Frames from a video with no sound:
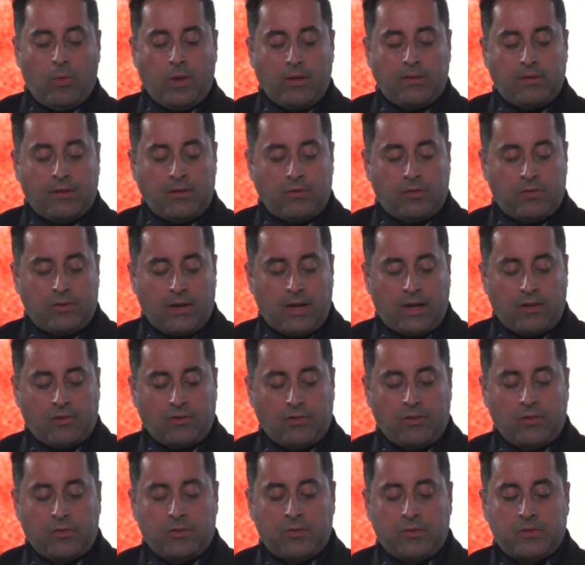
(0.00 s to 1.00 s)
with the
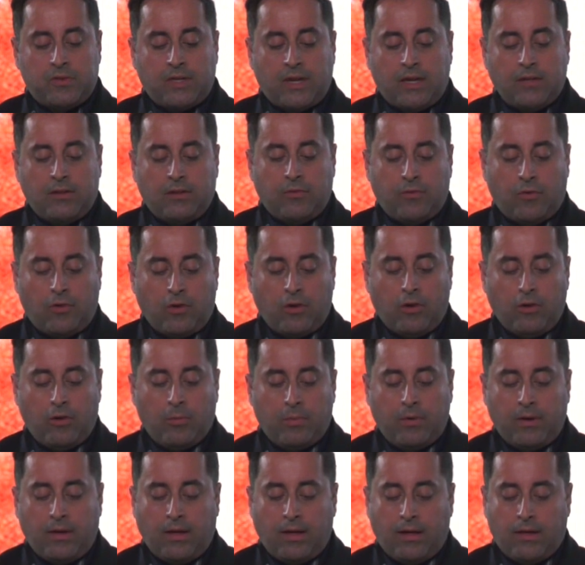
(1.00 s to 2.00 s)
International Society for
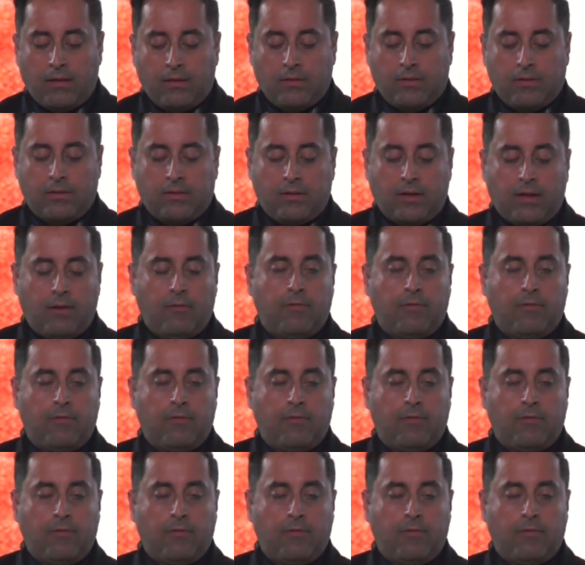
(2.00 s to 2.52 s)
Urban Health,